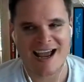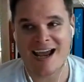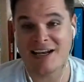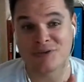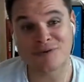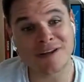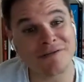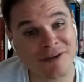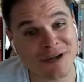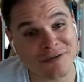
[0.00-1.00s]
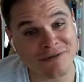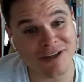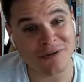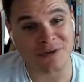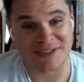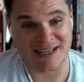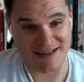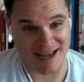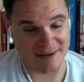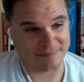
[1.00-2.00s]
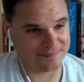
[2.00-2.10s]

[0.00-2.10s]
And it's really, really, really cool seeing that.